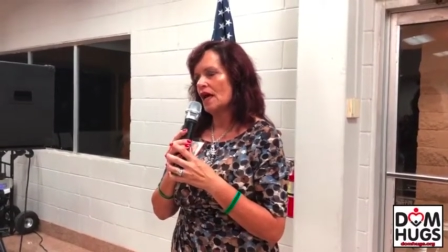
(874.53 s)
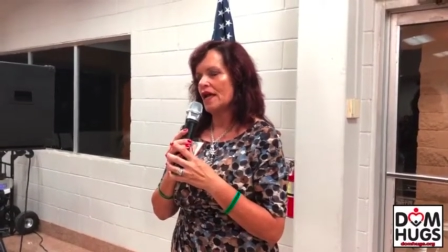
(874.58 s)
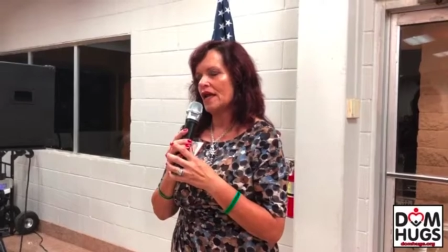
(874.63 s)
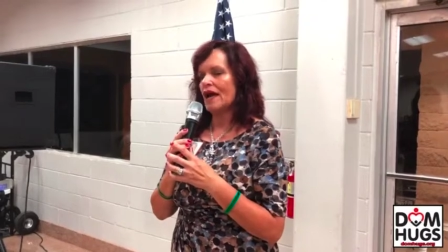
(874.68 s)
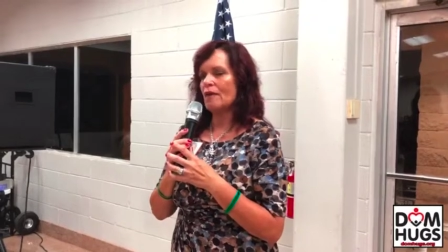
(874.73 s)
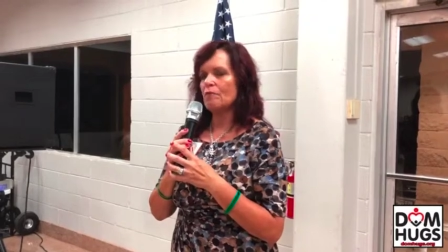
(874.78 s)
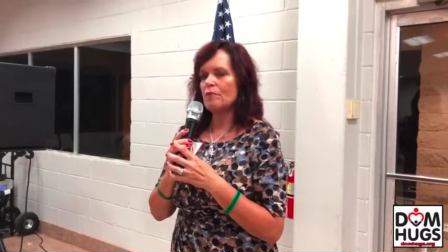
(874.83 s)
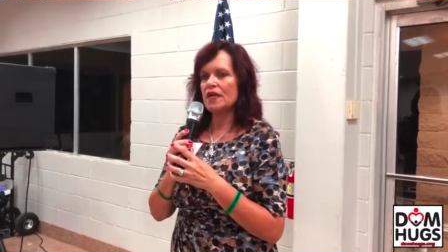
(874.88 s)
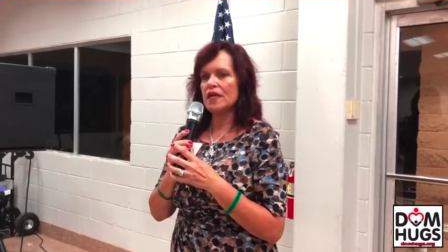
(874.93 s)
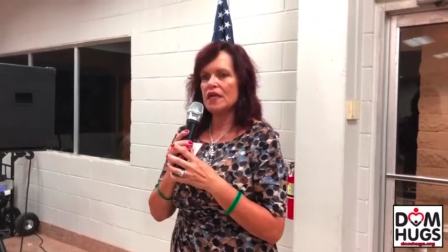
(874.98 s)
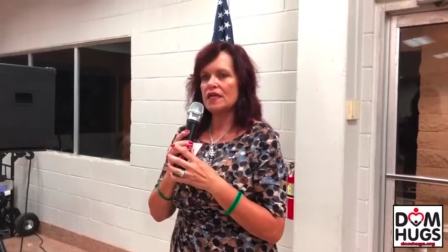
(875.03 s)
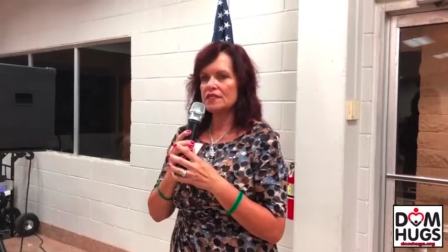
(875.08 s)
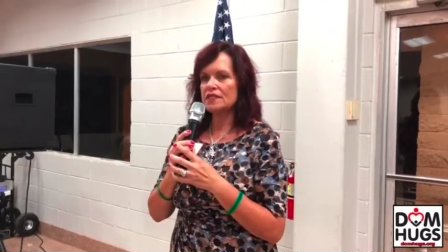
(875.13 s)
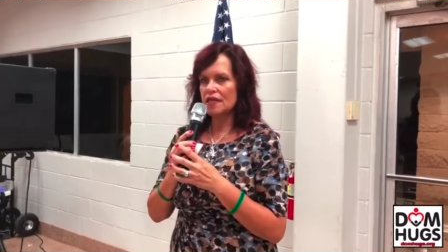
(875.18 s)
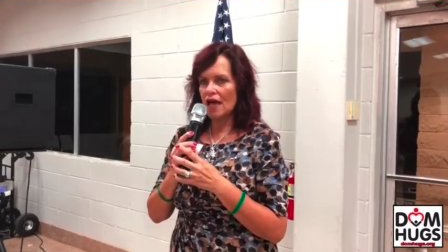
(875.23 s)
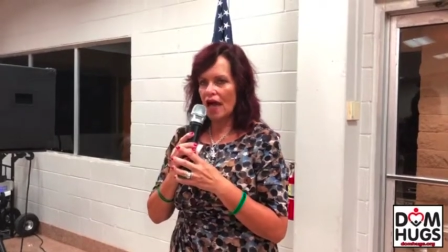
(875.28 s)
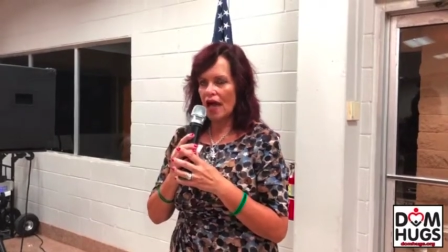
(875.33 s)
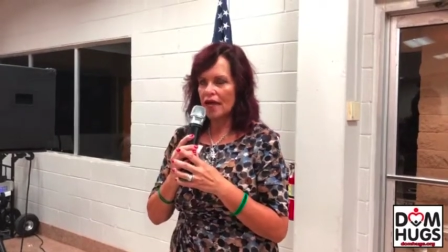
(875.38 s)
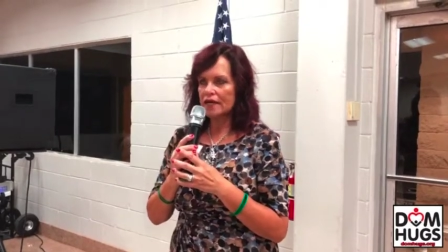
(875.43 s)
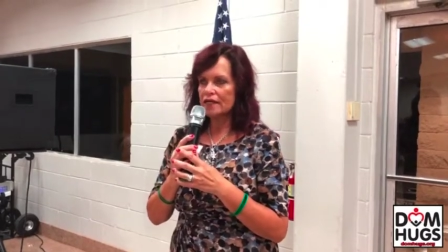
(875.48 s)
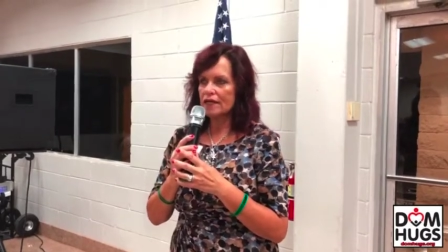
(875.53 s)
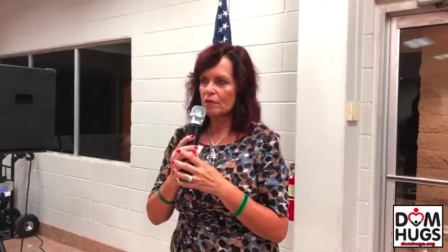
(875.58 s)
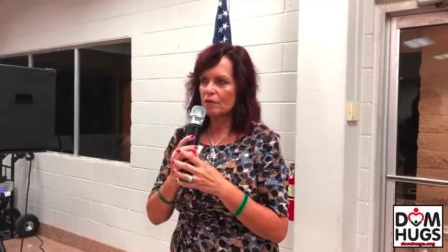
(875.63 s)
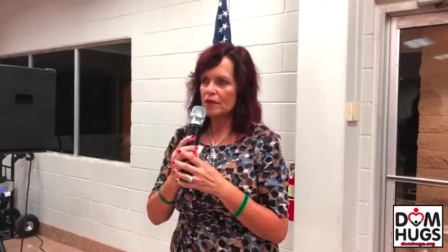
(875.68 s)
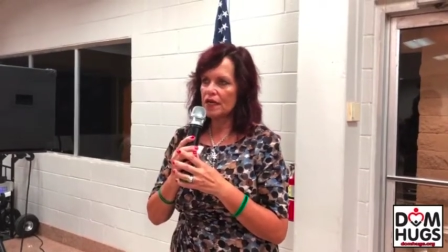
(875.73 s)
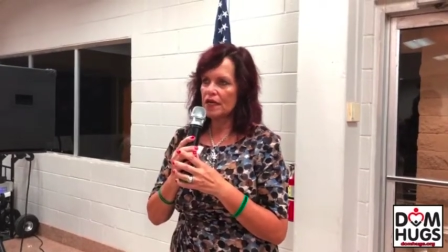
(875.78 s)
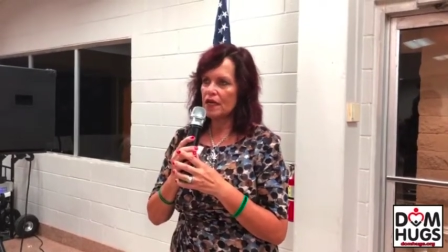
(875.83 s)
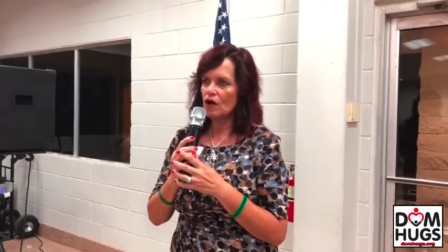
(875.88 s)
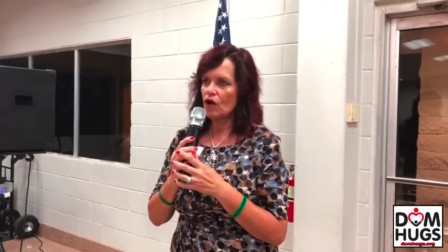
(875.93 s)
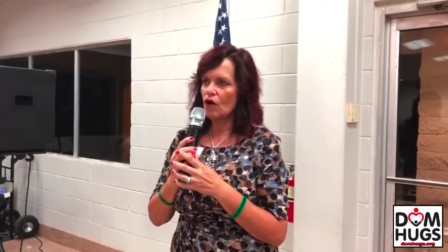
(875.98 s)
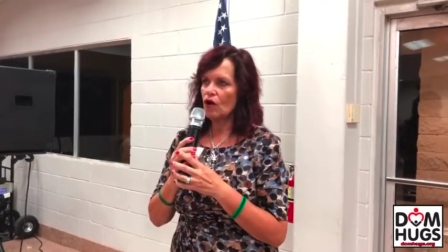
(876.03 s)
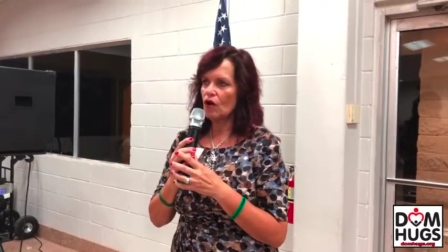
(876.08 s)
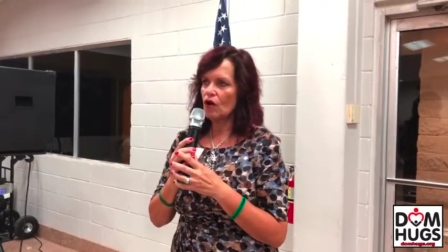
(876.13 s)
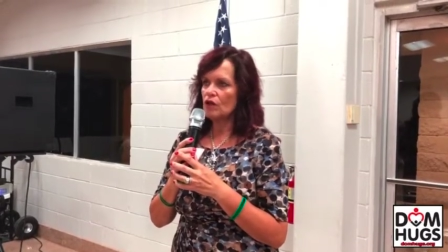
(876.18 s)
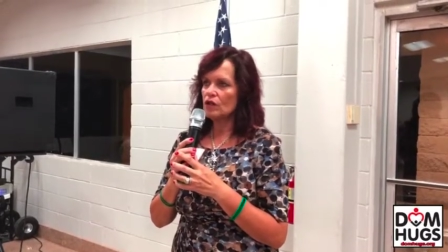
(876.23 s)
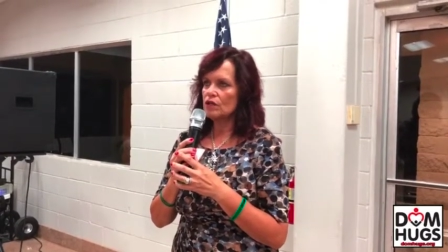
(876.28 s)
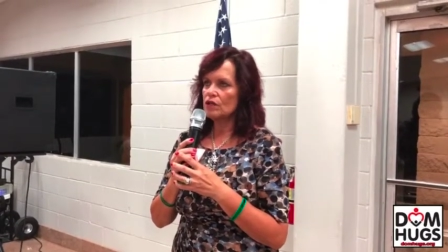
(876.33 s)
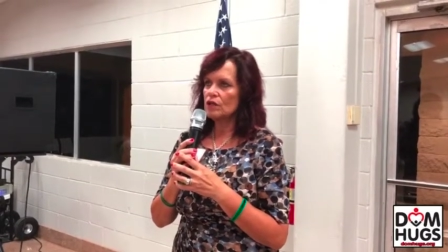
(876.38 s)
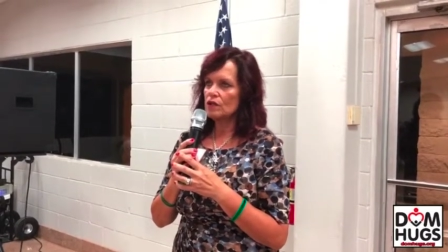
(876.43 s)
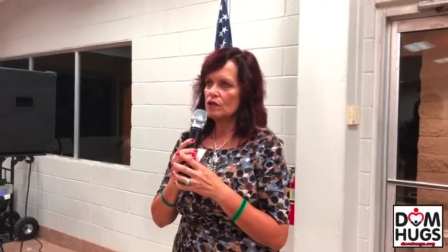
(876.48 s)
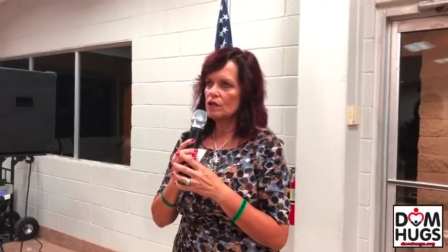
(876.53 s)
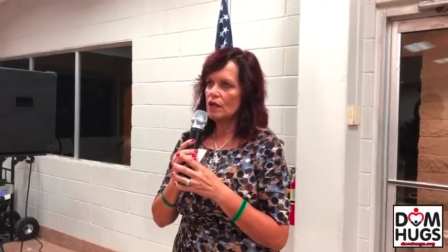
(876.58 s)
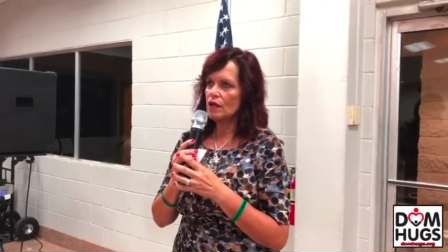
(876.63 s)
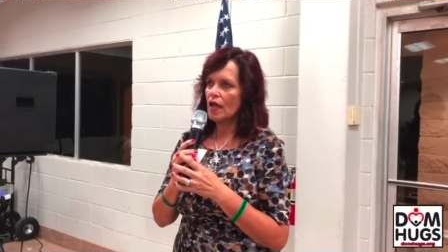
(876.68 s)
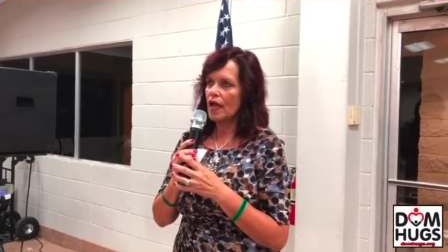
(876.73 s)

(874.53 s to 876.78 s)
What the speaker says: And I've been attacked. I've been called